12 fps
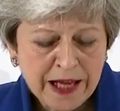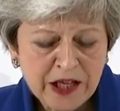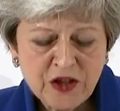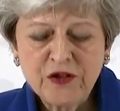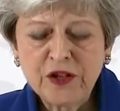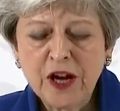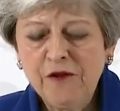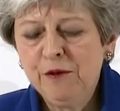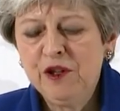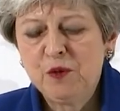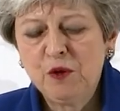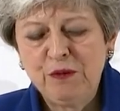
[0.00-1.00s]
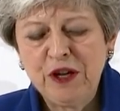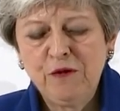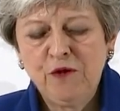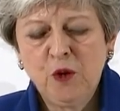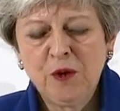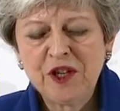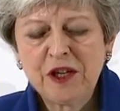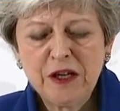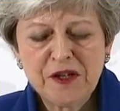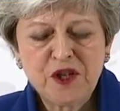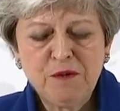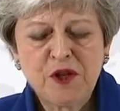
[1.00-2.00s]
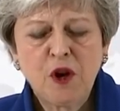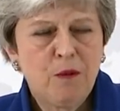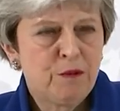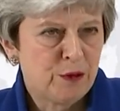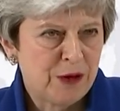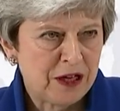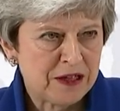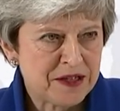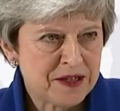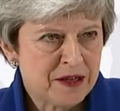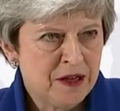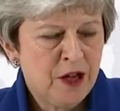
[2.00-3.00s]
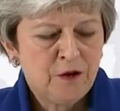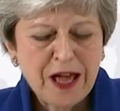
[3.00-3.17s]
Eight, the government will bring forward a customs compromise